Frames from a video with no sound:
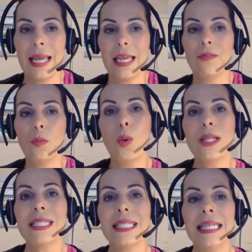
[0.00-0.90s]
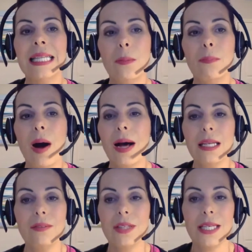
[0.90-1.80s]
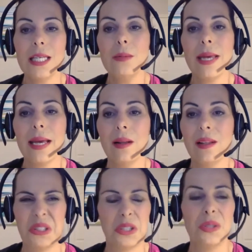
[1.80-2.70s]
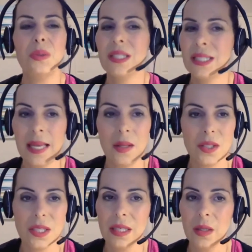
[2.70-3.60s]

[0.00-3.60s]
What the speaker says: If what's in the body of the email is too salesy,